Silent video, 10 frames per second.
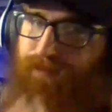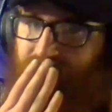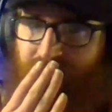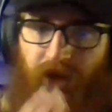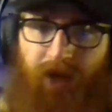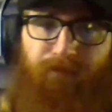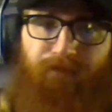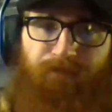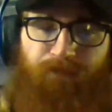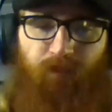Sorry.
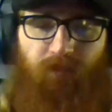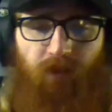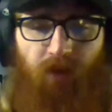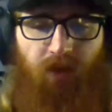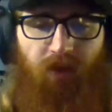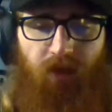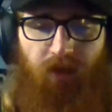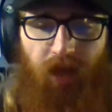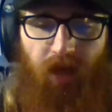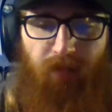
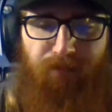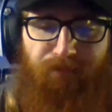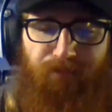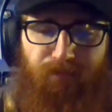Um,